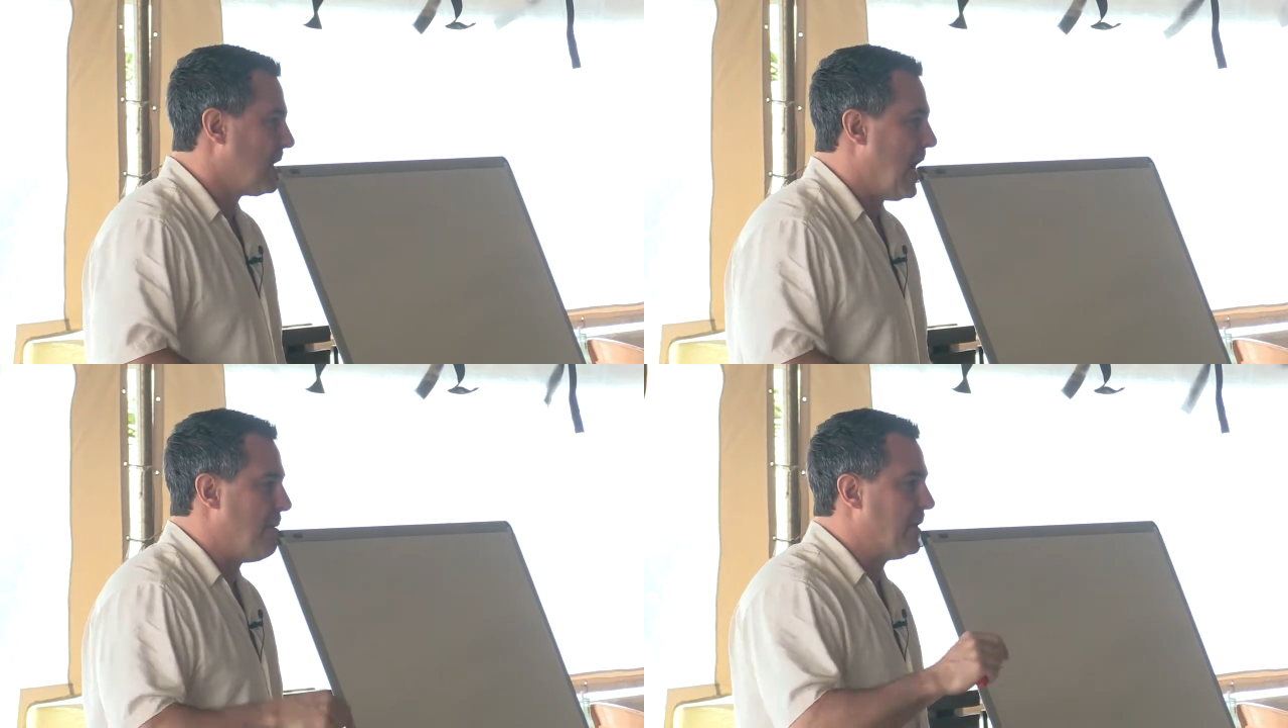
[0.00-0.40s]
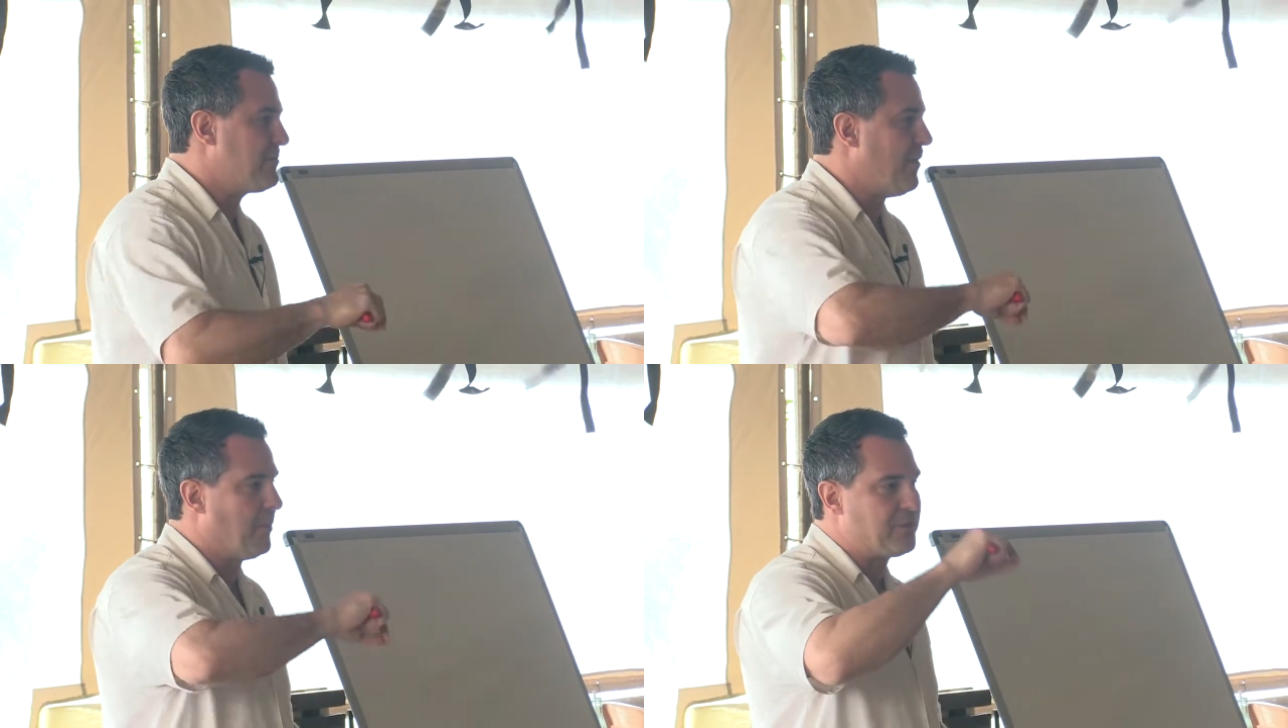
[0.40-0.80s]
How
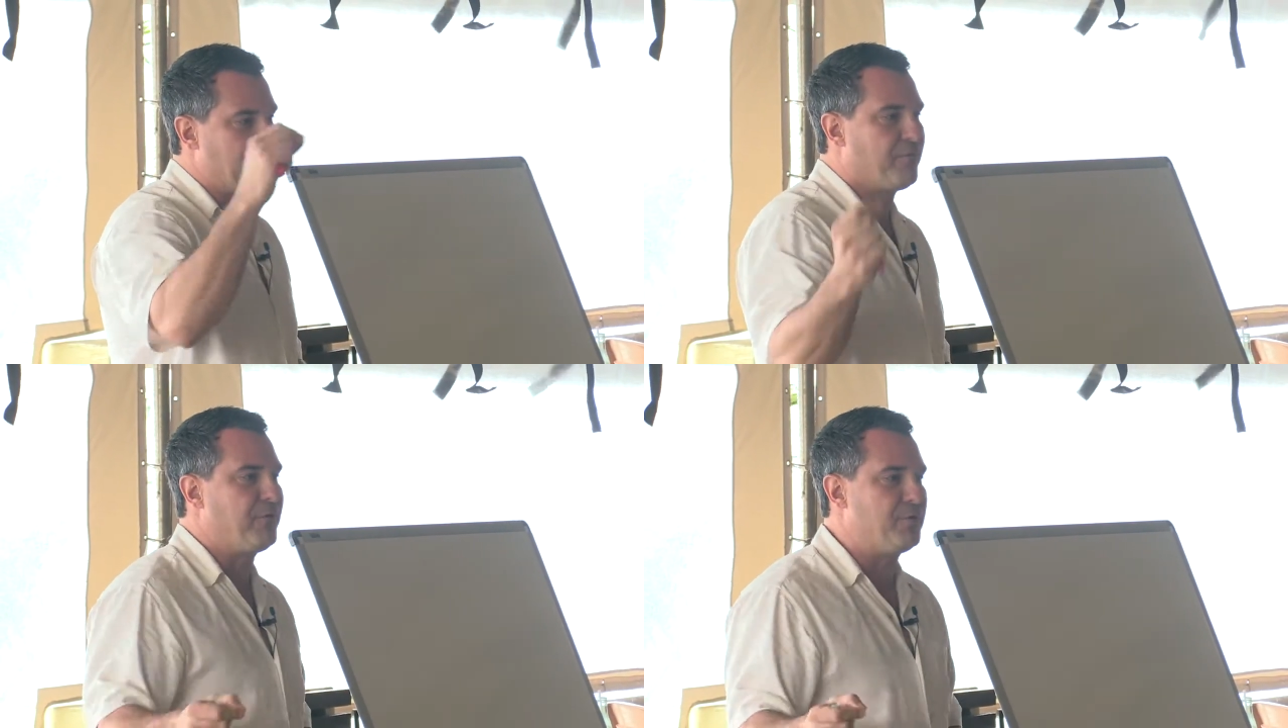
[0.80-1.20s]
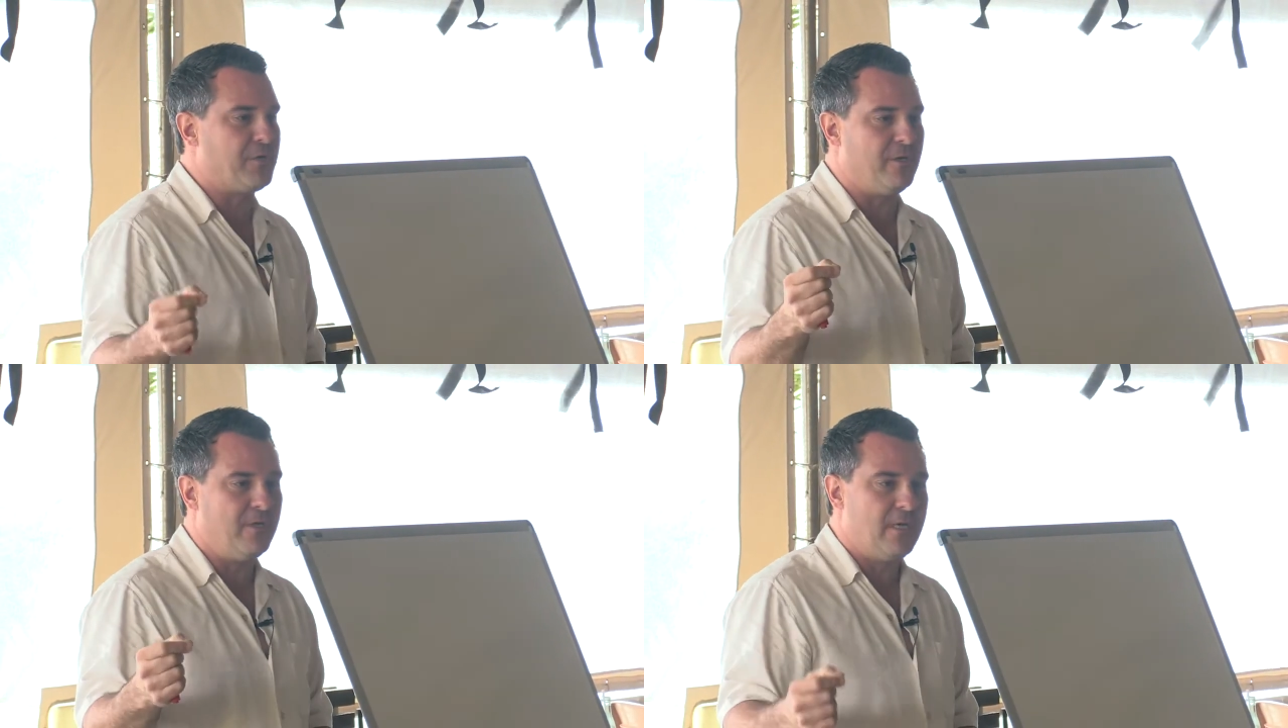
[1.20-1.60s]
much of it went to your
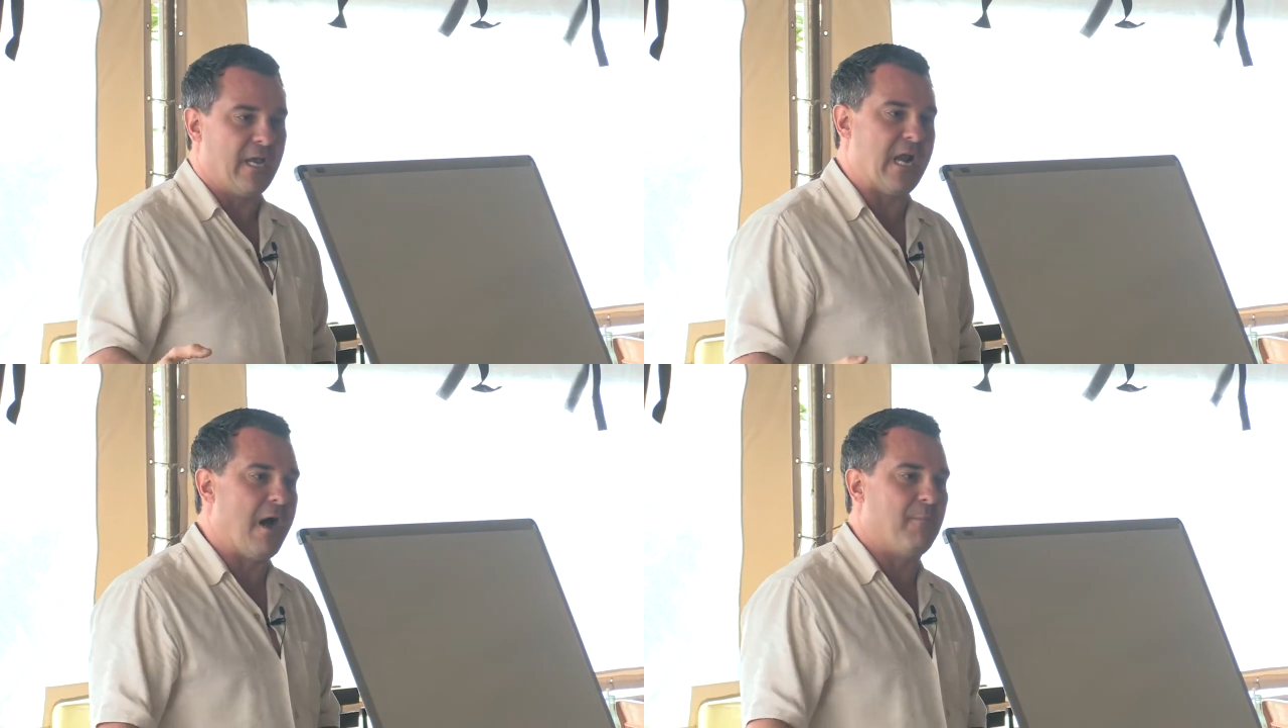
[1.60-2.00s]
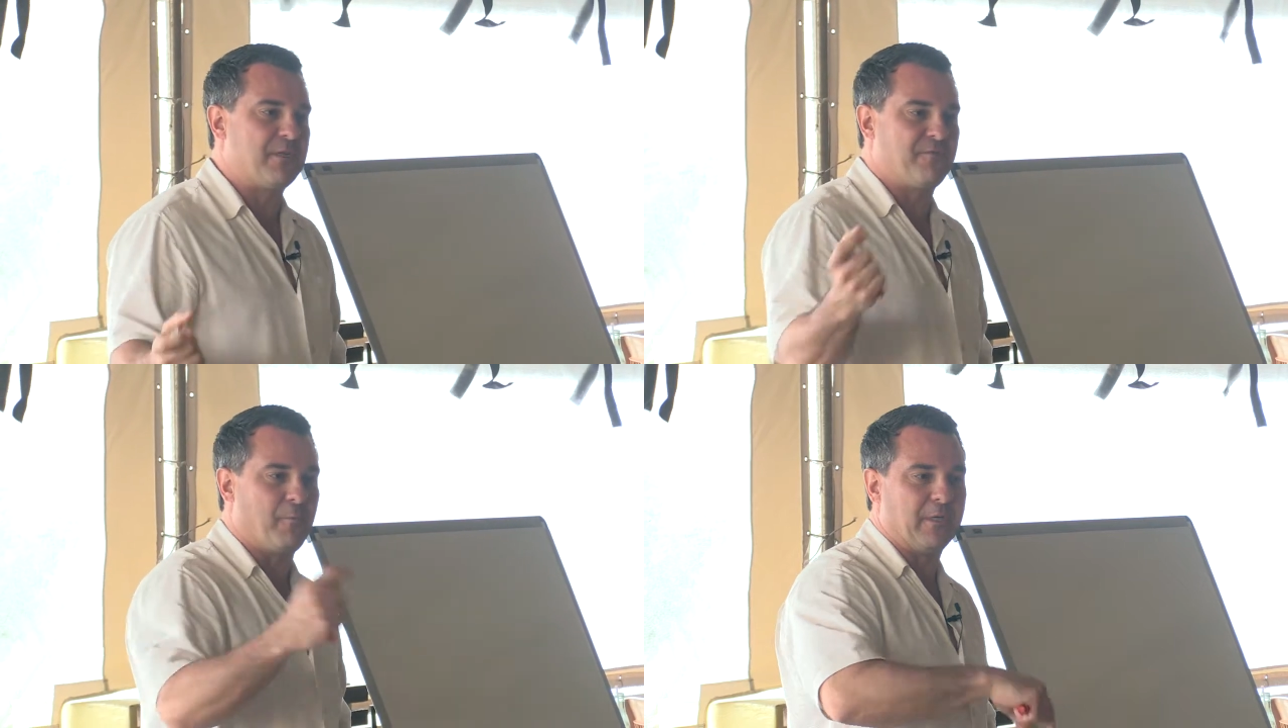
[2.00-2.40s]
future, and how
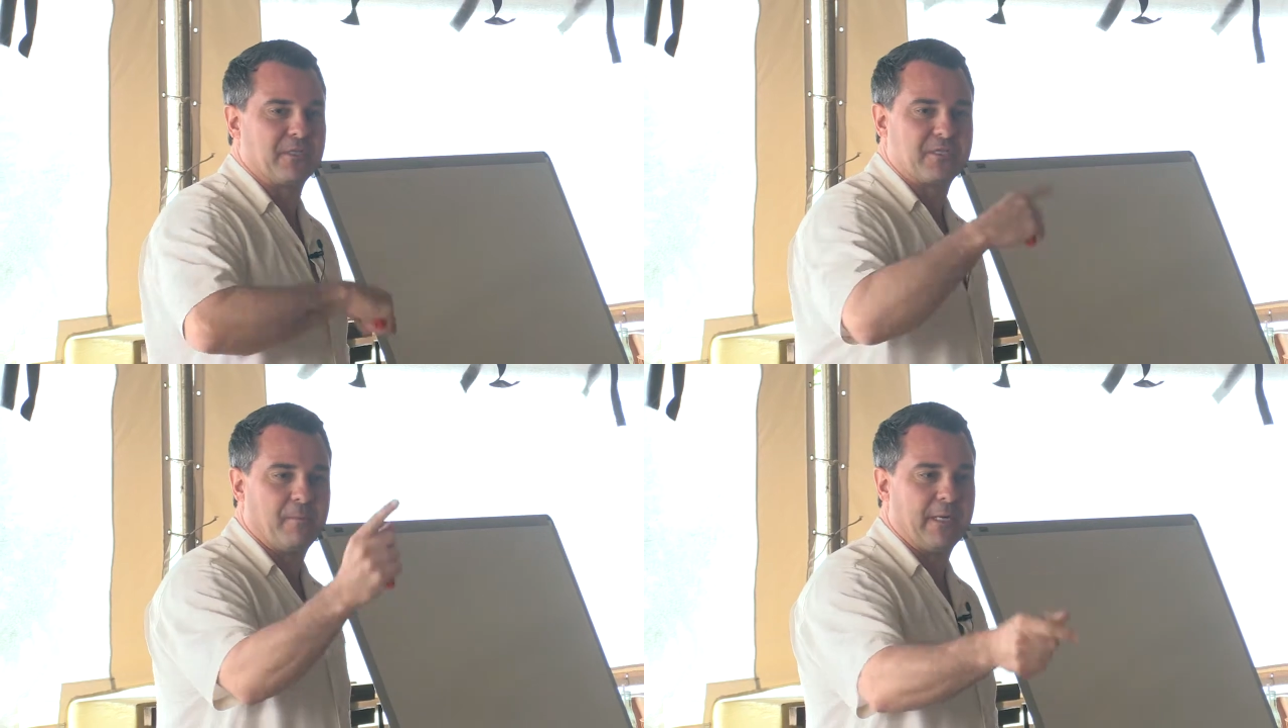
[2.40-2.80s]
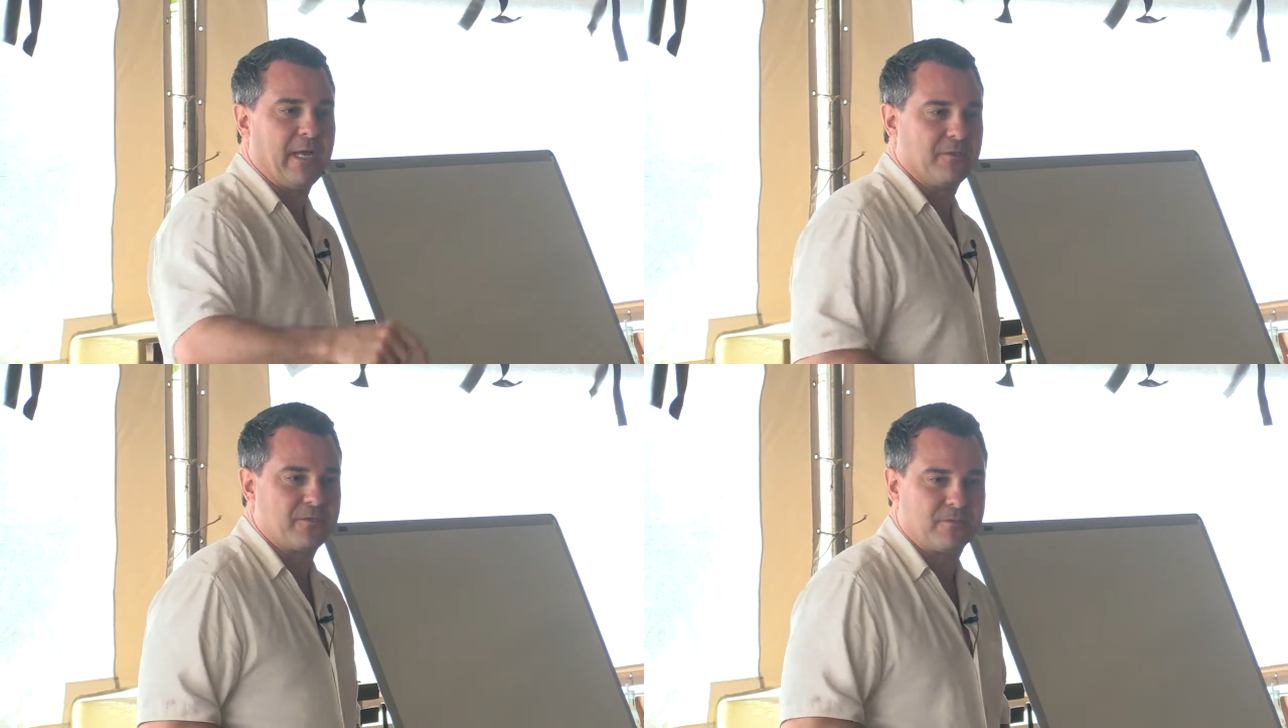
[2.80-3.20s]
much of it went to somebody
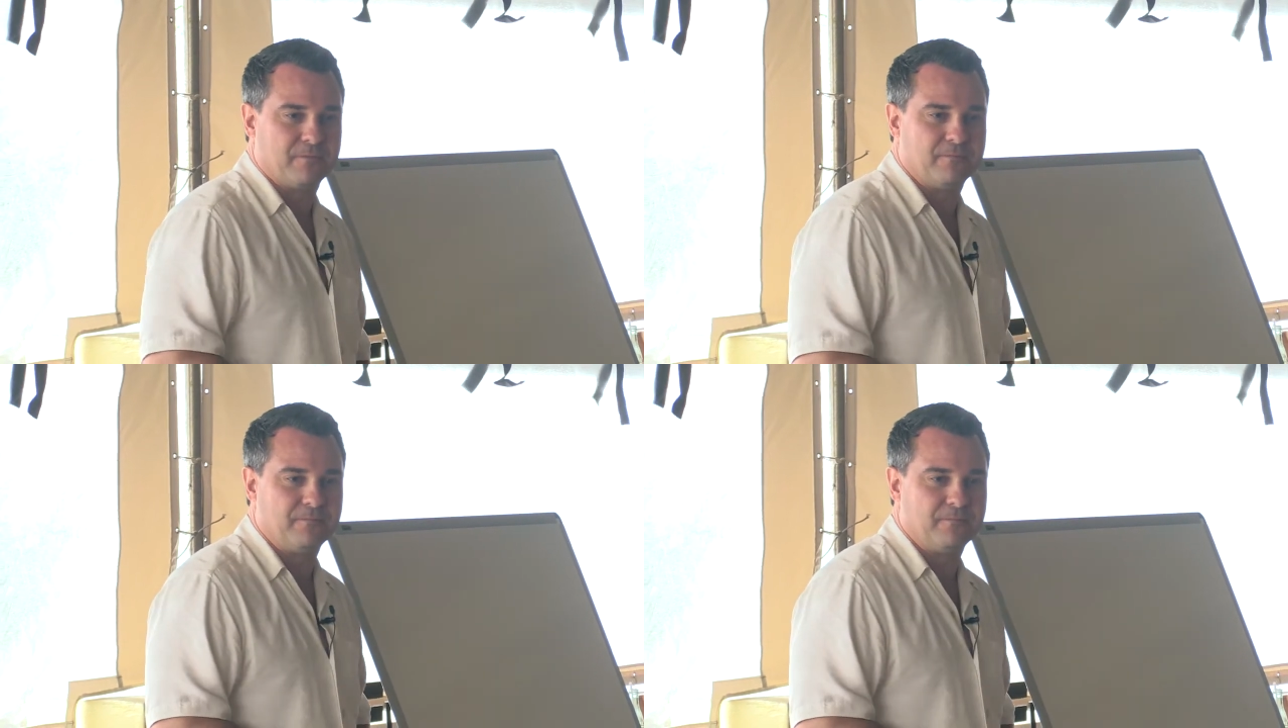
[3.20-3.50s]
else?